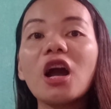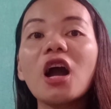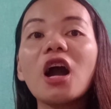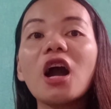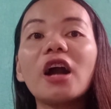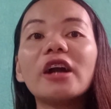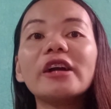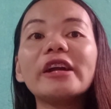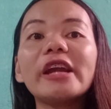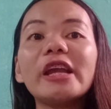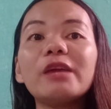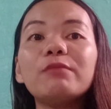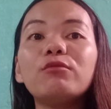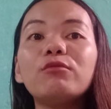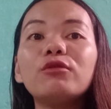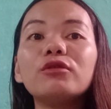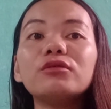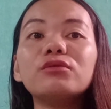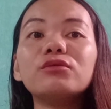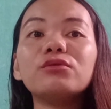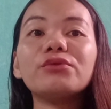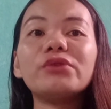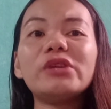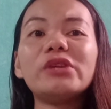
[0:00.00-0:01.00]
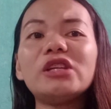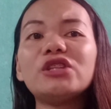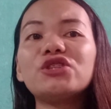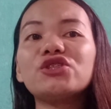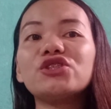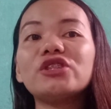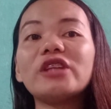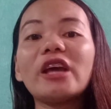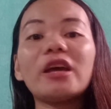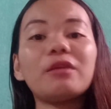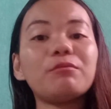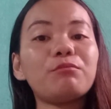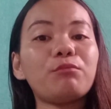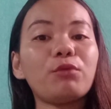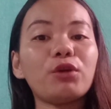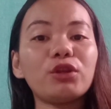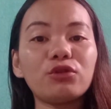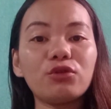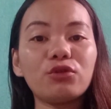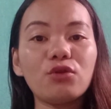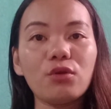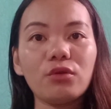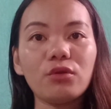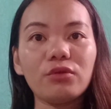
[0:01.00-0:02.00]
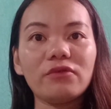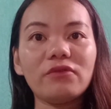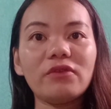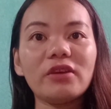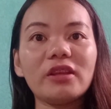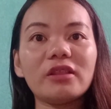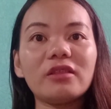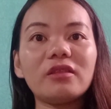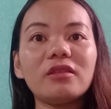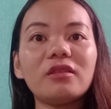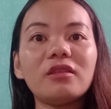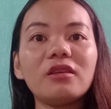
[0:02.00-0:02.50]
are able to reach the endpoint goal of it.